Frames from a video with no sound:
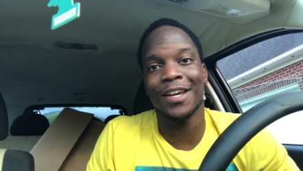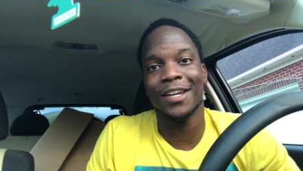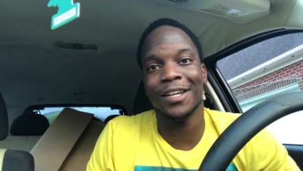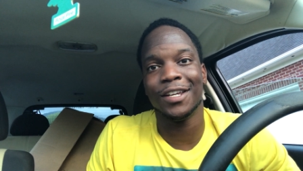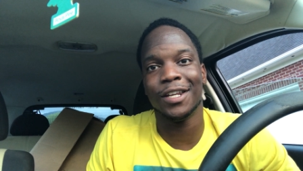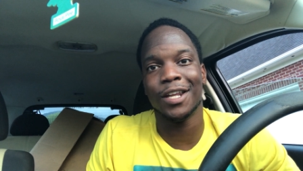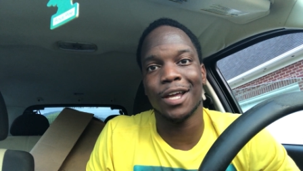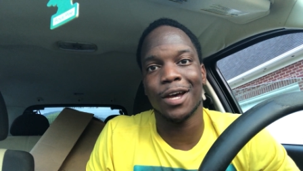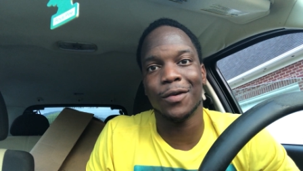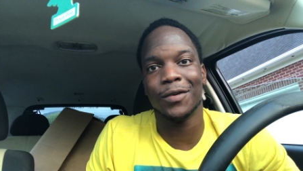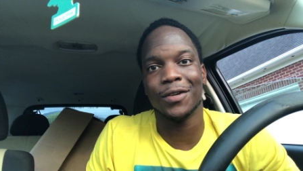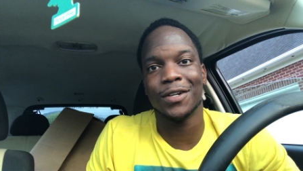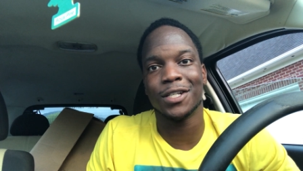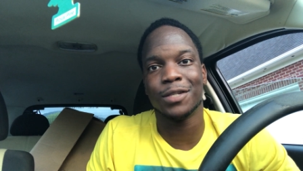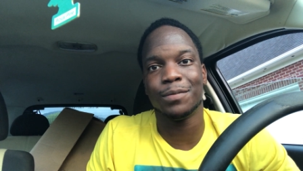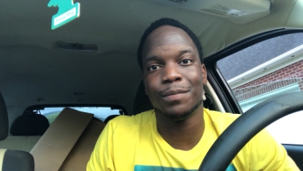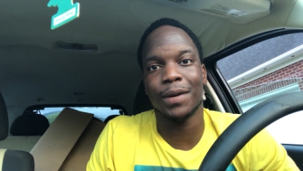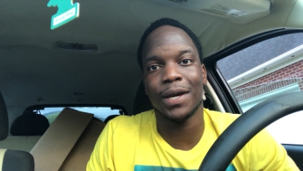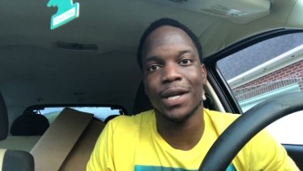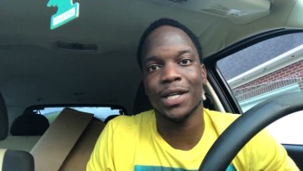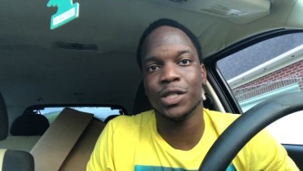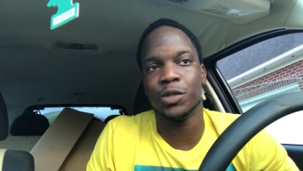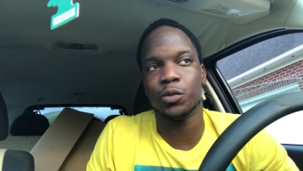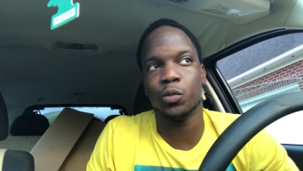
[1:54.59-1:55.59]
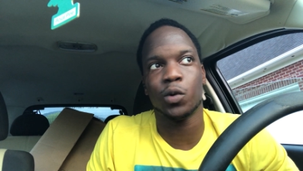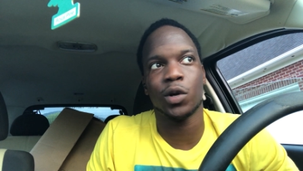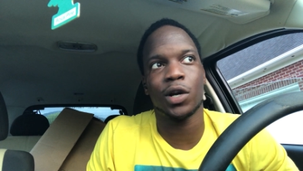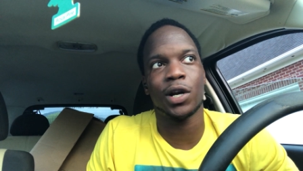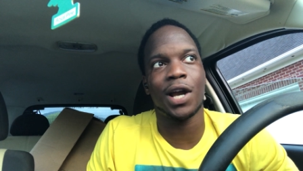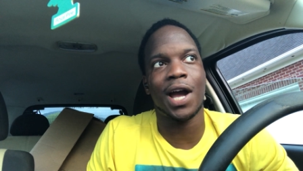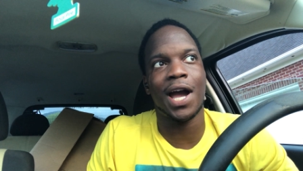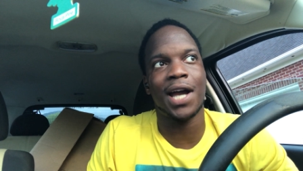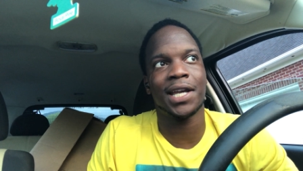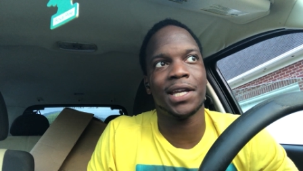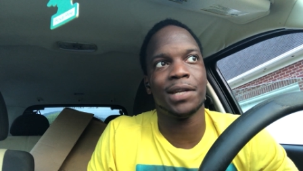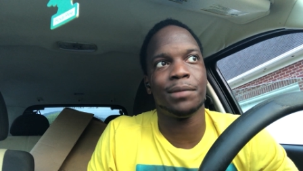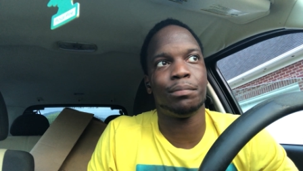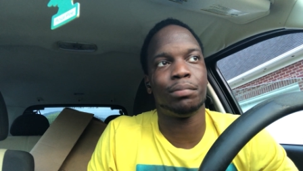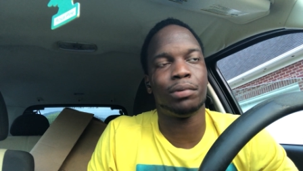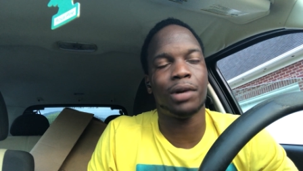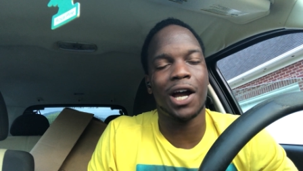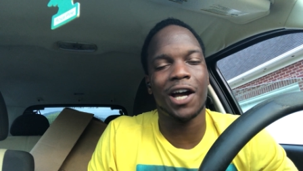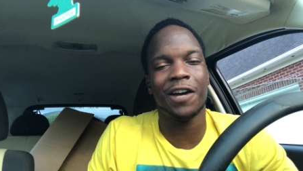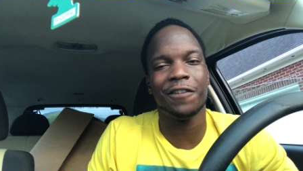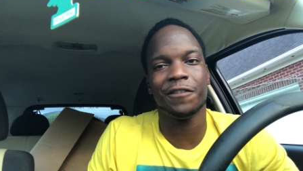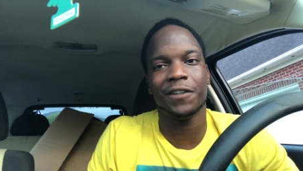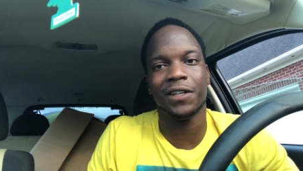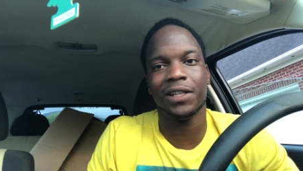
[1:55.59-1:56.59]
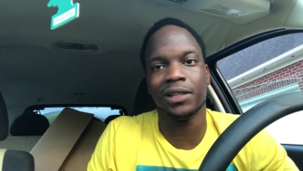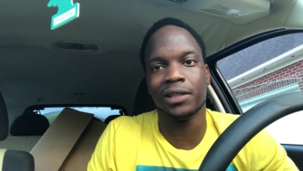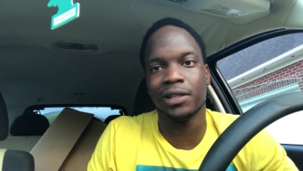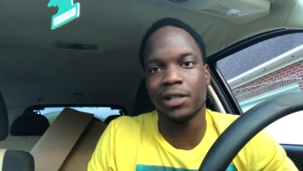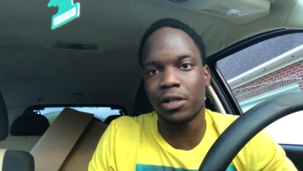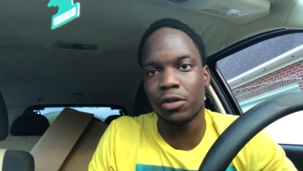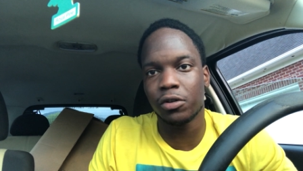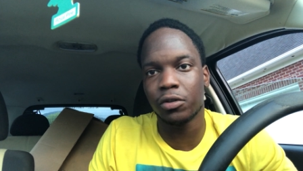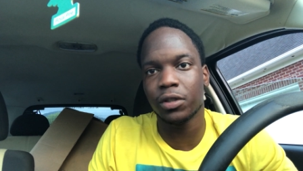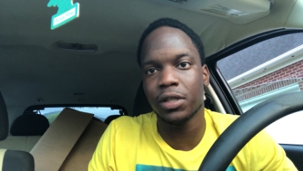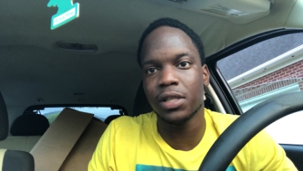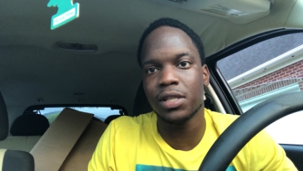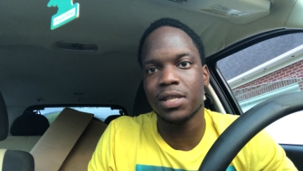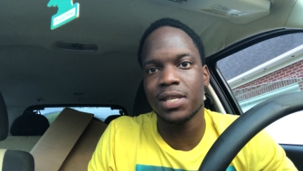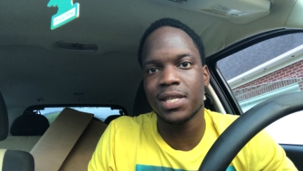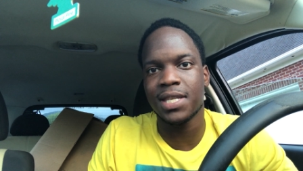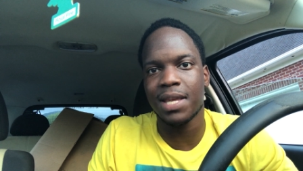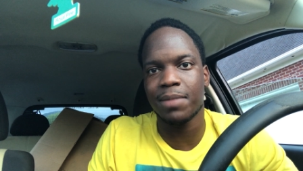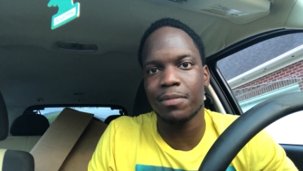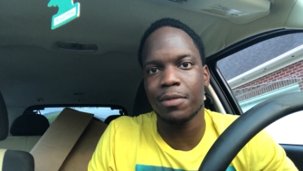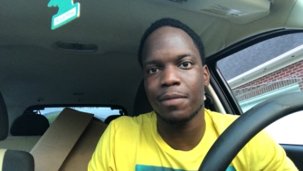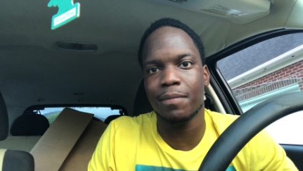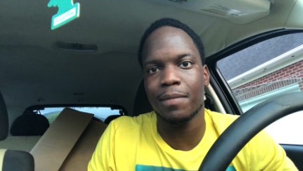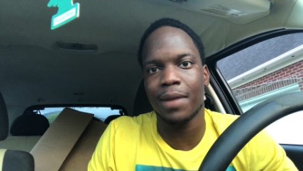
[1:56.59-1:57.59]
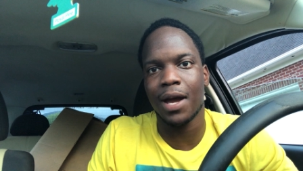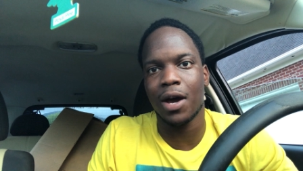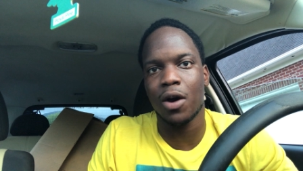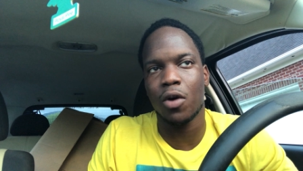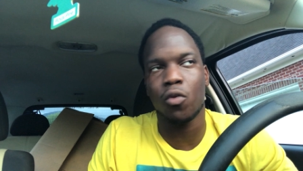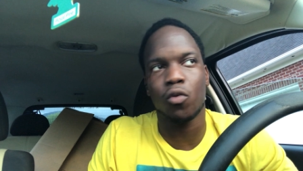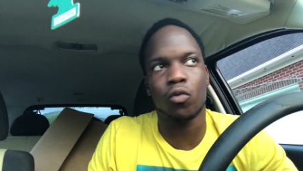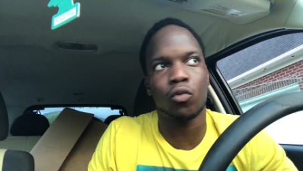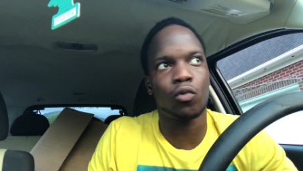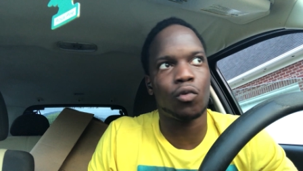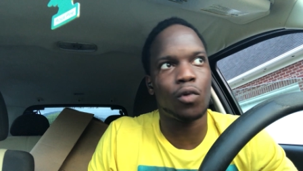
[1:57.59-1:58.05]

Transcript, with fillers: you know, in a space where I can profit literally the same amount